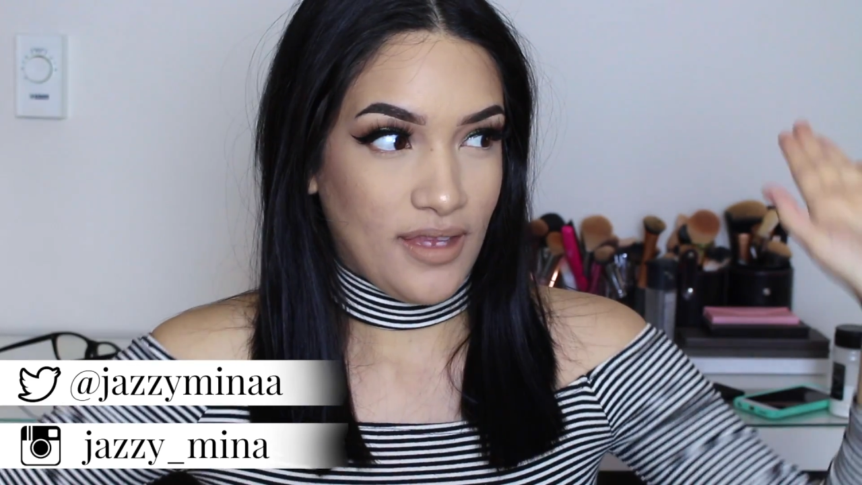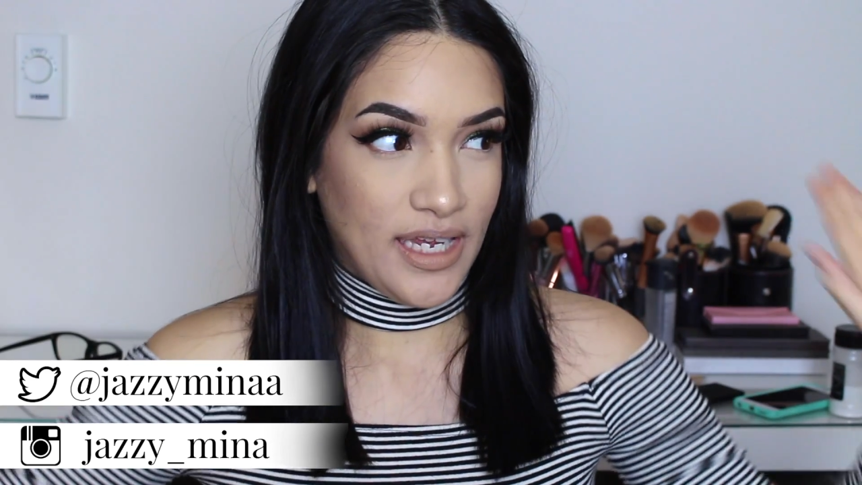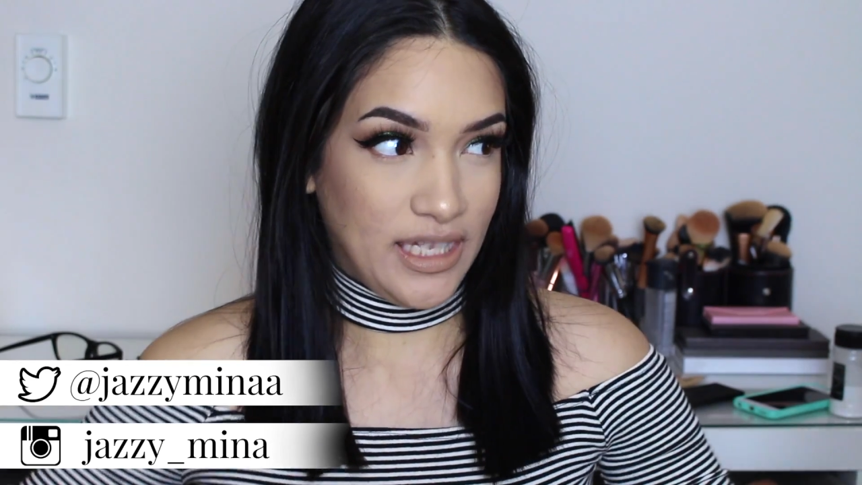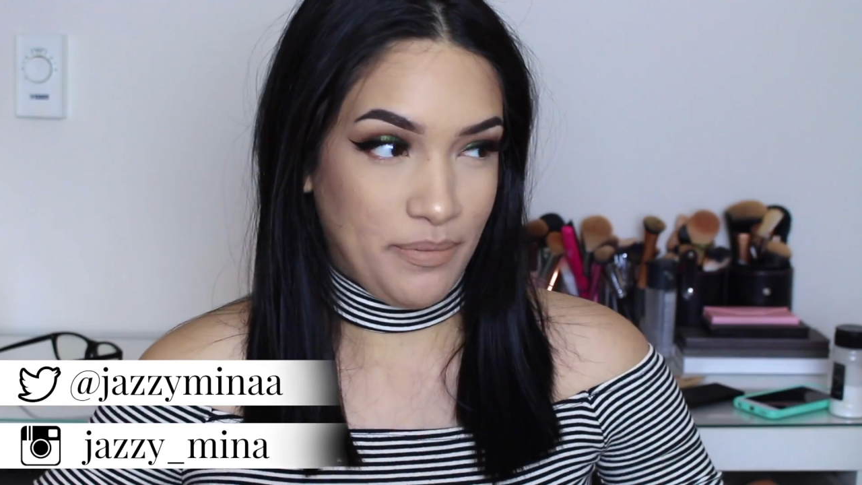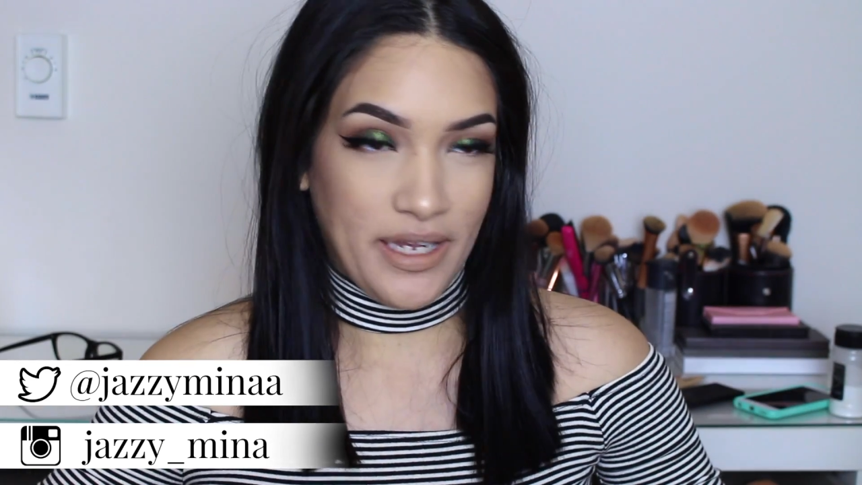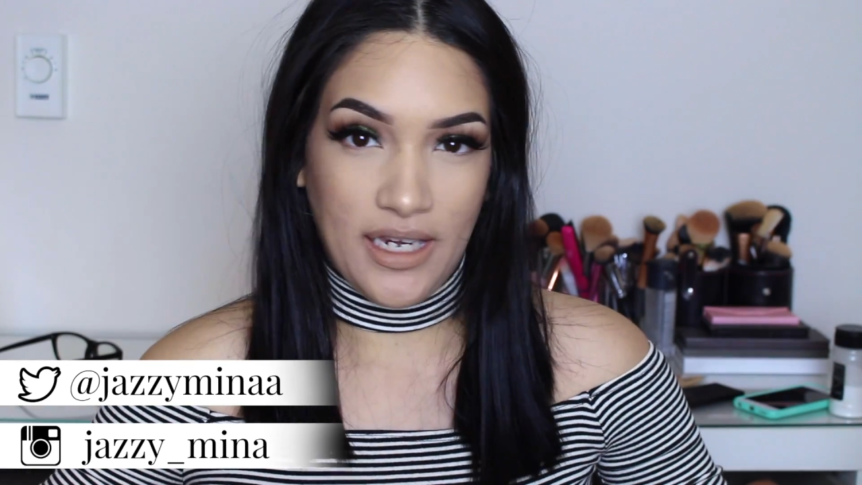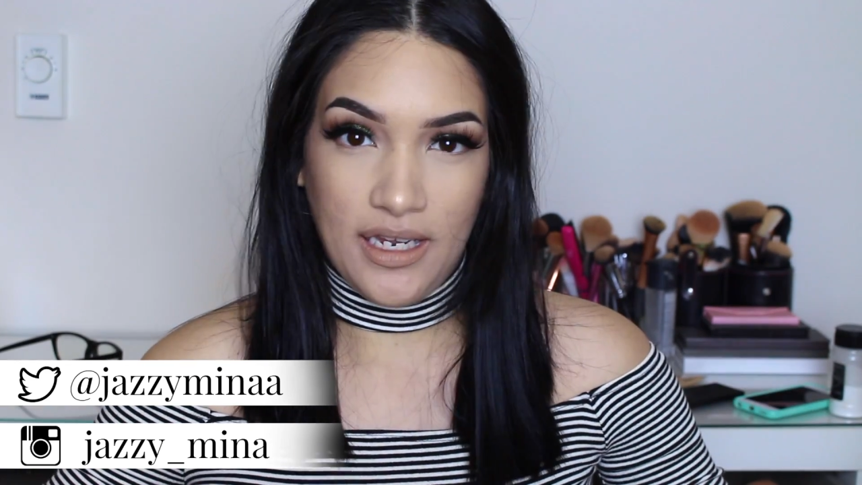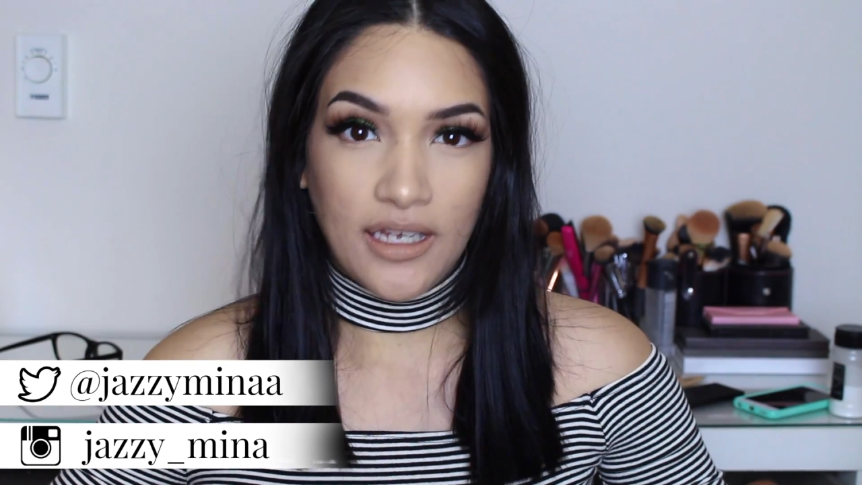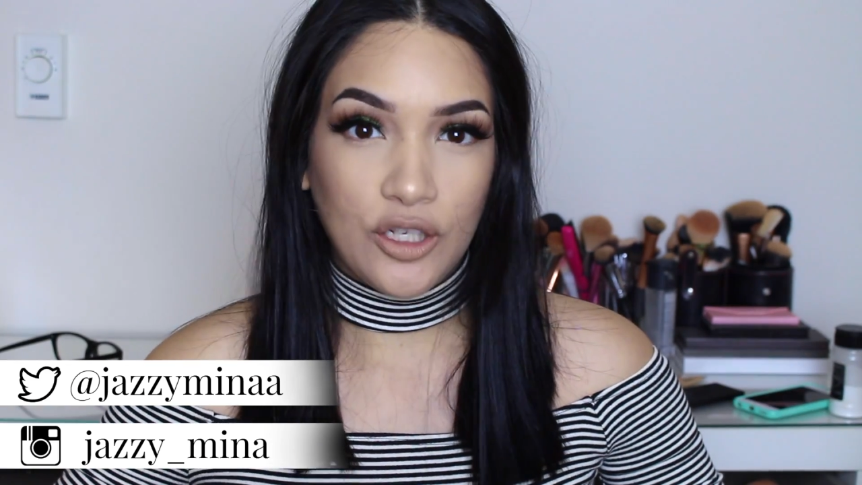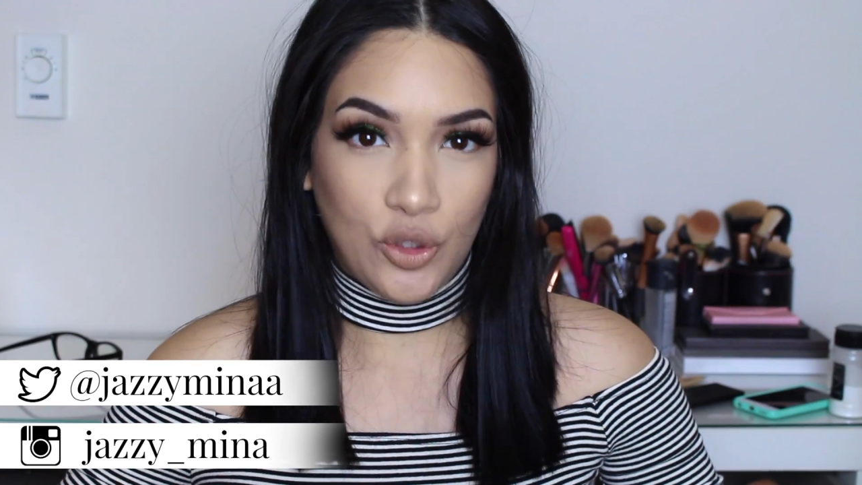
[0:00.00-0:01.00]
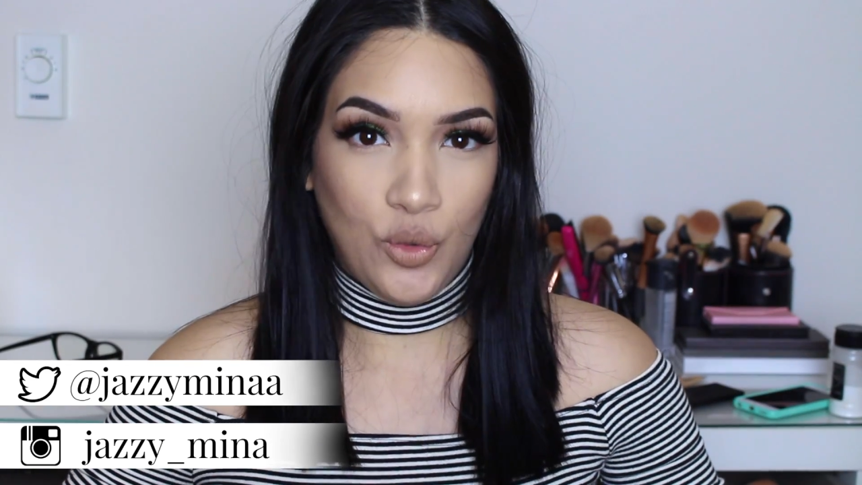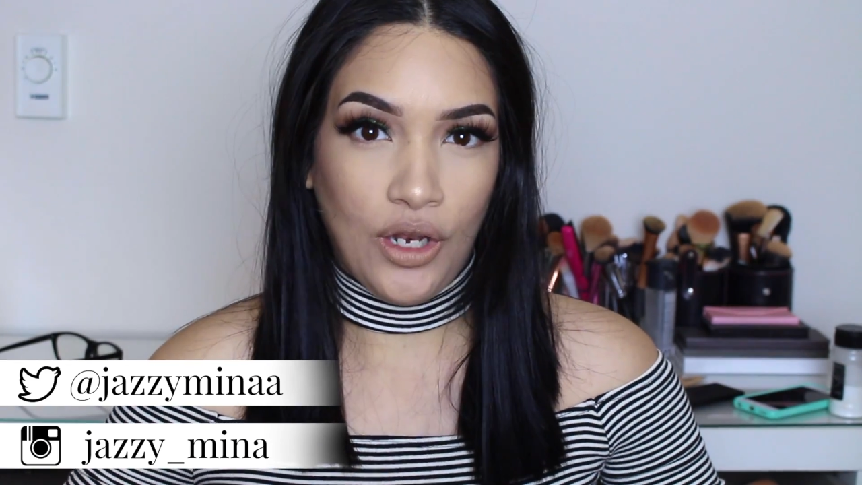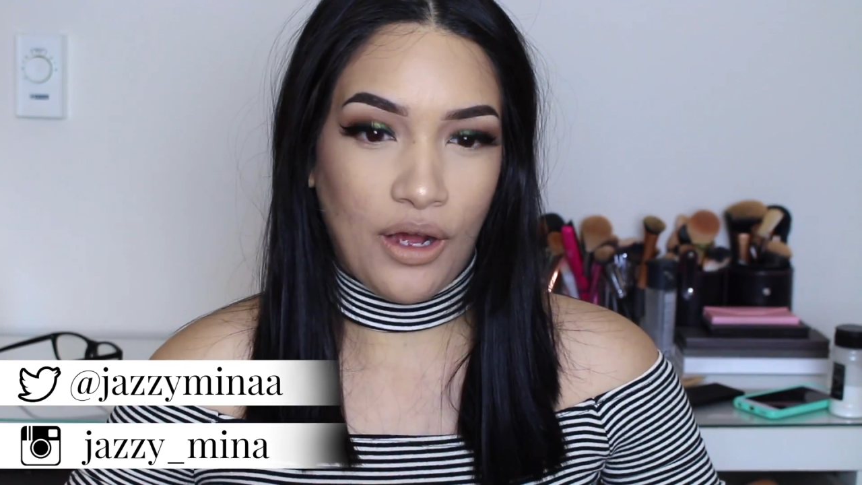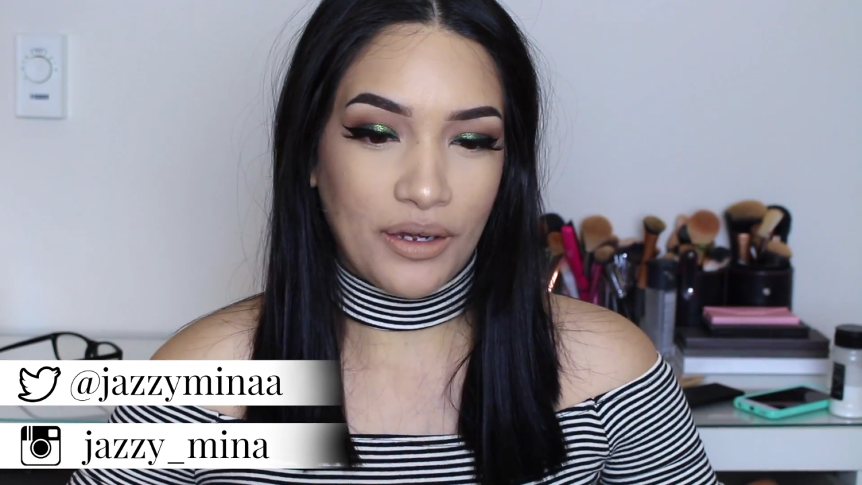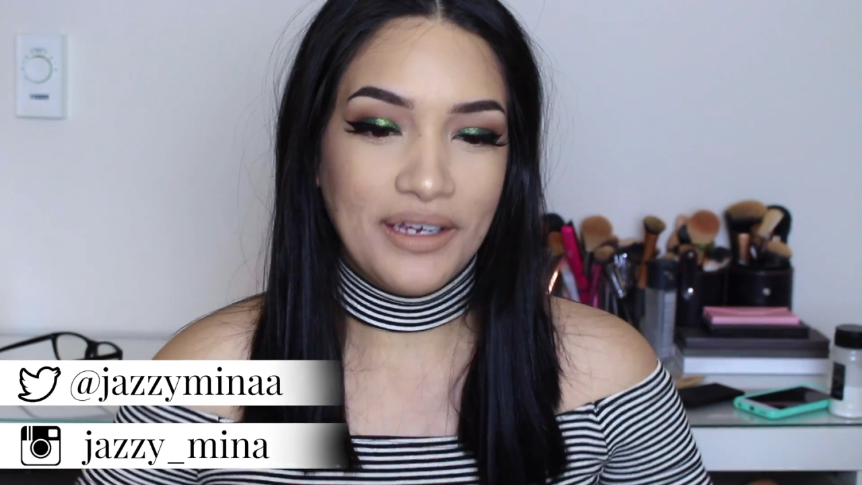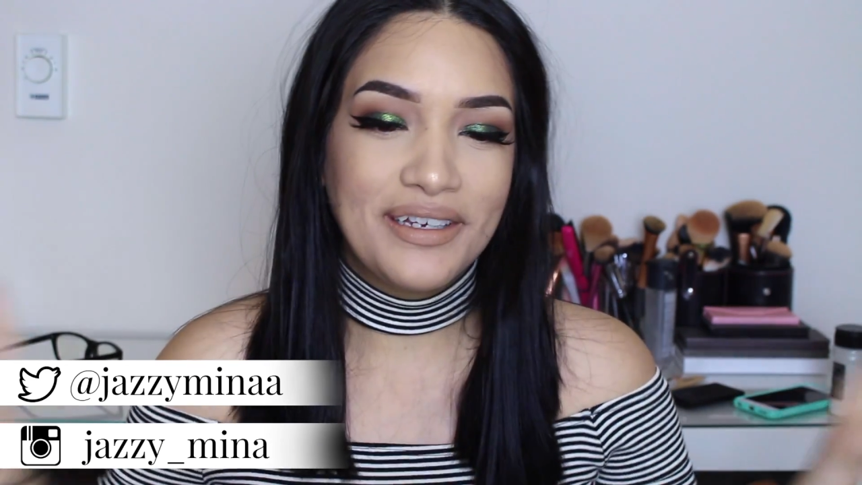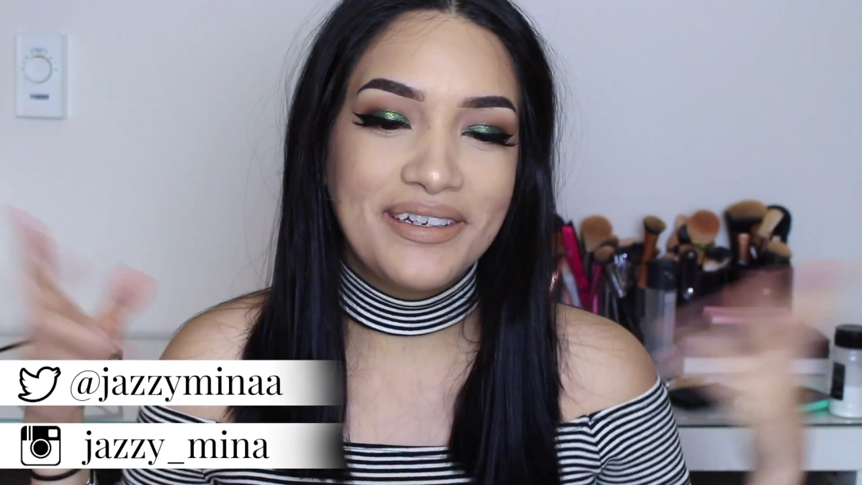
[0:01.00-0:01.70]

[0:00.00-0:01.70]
It's been too long.